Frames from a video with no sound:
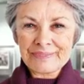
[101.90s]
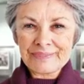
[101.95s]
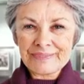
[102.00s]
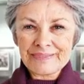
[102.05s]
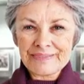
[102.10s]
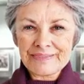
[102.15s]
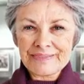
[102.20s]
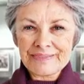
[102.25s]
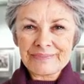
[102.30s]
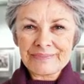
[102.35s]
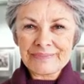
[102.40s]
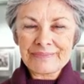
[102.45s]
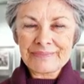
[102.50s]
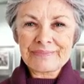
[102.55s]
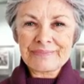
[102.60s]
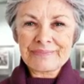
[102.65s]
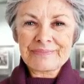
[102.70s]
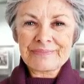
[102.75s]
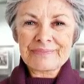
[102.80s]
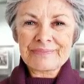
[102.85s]
3
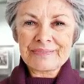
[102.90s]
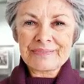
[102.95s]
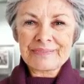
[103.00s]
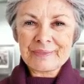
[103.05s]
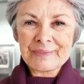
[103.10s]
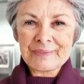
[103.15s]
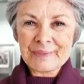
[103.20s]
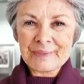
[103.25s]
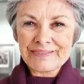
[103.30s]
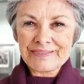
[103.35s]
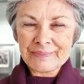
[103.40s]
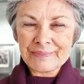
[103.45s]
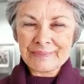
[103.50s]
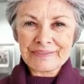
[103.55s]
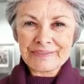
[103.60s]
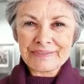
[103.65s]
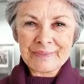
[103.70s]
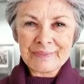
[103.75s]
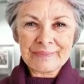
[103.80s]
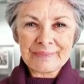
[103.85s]
nausea
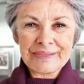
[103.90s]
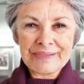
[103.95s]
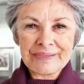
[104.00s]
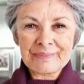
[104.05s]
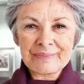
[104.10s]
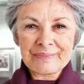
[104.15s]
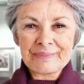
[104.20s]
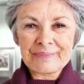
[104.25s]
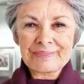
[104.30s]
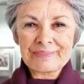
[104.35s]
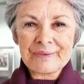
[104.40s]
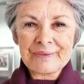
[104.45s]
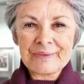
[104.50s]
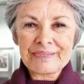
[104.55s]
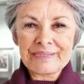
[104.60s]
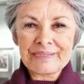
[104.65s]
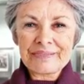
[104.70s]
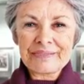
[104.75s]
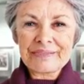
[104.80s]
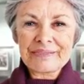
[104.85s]
with or without
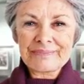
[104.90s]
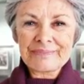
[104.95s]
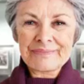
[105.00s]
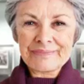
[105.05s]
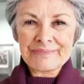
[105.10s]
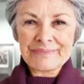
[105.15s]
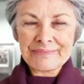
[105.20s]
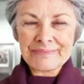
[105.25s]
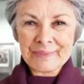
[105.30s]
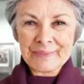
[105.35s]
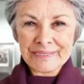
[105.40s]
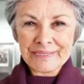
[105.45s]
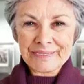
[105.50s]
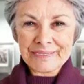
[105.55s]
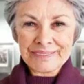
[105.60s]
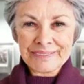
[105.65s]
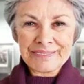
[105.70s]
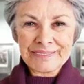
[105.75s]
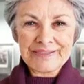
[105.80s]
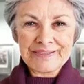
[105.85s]
throwing up,
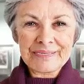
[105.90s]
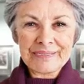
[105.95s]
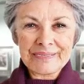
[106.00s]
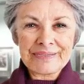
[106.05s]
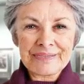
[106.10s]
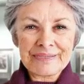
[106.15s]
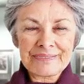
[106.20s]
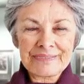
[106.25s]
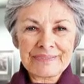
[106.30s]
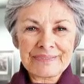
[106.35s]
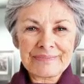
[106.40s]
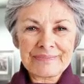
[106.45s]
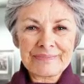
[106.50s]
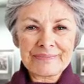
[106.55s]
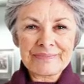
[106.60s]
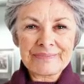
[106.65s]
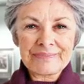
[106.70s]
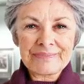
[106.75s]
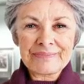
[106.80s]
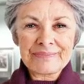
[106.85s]
morning sickness.
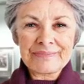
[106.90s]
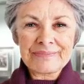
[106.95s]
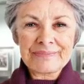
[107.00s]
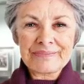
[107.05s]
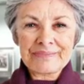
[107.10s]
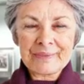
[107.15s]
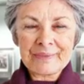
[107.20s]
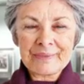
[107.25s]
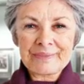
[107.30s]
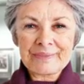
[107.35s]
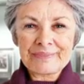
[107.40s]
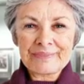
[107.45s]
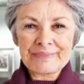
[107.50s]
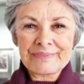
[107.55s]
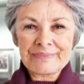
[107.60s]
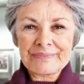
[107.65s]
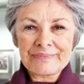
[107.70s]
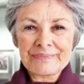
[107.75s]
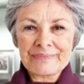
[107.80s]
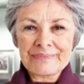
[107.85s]

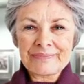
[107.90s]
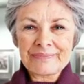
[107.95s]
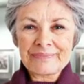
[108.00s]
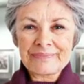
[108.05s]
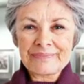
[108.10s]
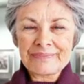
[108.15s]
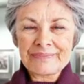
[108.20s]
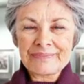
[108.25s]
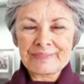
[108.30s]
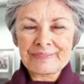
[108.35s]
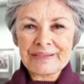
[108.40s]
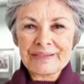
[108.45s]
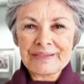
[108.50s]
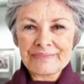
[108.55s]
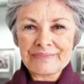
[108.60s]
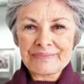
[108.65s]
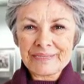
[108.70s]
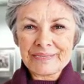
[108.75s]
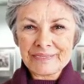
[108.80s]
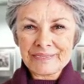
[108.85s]
4.
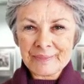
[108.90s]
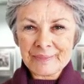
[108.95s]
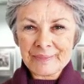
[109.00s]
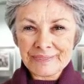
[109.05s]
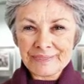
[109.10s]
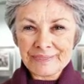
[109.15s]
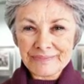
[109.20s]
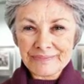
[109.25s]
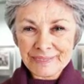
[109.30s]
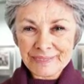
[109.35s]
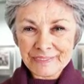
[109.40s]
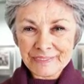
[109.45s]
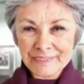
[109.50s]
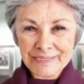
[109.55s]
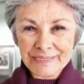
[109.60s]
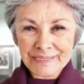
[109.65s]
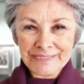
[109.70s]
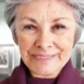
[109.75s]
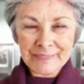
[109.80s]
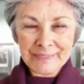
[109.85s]
Cravings or
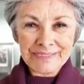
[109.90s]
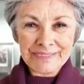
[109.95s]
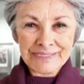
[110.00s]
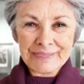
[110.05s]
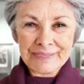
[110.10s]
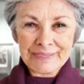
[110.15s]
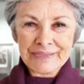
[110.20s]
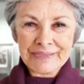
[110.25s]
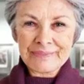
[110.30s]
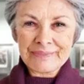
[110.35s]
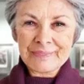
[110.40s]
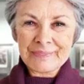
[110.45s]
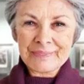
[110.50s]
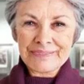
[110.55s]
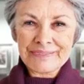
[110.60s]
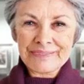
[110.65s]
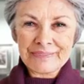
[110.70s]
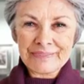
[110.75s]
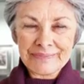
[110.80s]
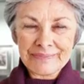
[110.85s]
aversion to certain
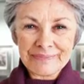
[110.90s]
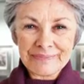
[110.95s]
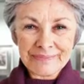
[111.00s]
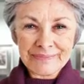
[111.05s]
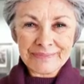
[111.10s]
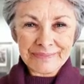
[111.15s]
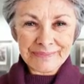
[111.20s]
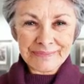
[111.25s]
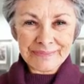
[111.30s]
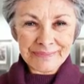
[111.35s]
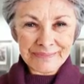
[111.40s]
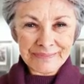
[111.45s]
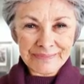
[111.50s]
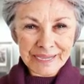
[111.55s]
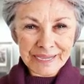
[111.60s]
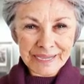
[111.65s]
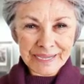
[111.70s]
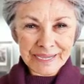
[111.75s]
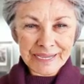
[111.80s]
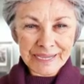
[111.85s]
foods.
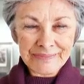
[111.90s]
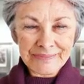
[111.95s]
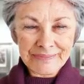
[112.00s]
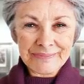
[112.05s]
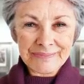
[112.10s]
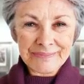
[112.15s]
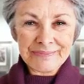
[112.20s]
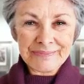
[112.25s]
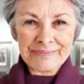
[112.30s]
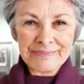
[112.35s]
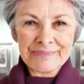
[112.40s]
5.